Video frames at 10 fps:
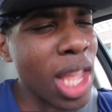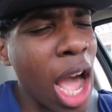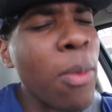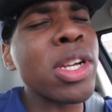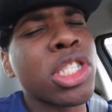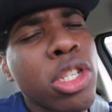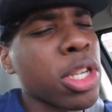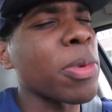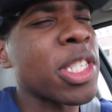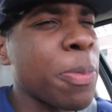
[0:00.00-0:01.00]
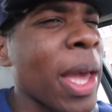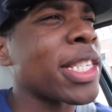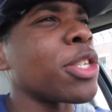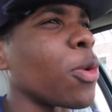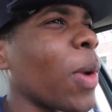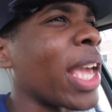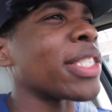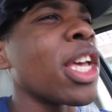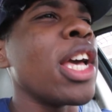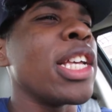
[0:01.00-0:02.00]
I want to show some respect to the
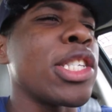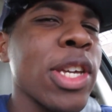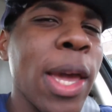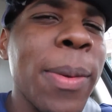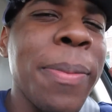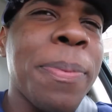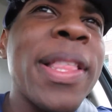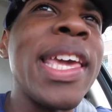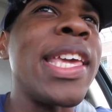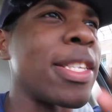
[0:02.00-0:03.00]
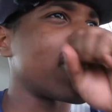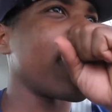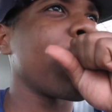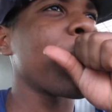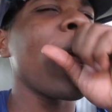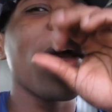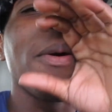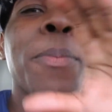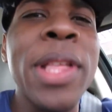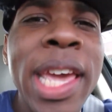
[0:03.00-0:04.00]
weights. So can we please,
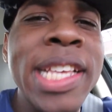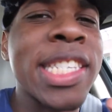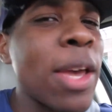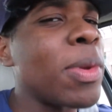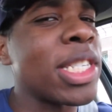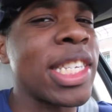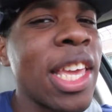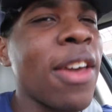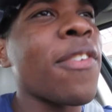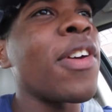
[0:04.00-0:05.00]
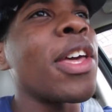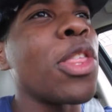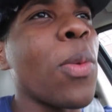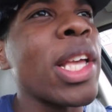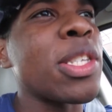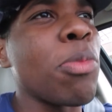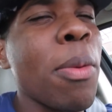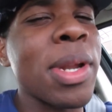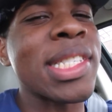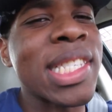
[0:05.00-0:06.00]
can we just give the weights a
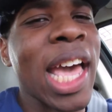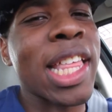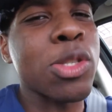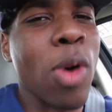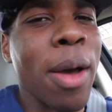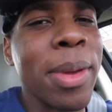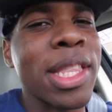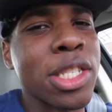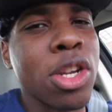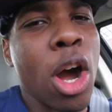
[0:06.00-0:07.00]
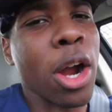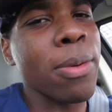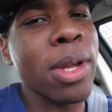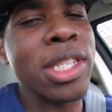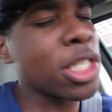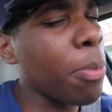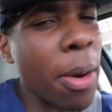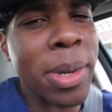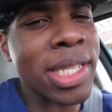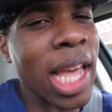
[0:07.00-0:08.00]
moment of silence while I'm in this car? Just a
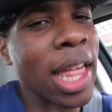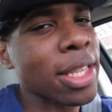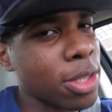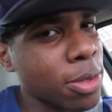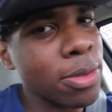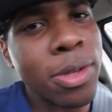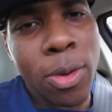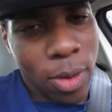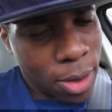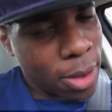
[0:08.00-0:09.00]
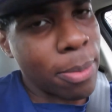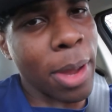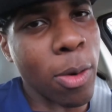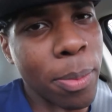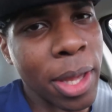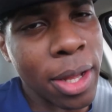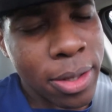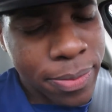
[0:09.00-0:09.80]
moment of silence. Bear with me.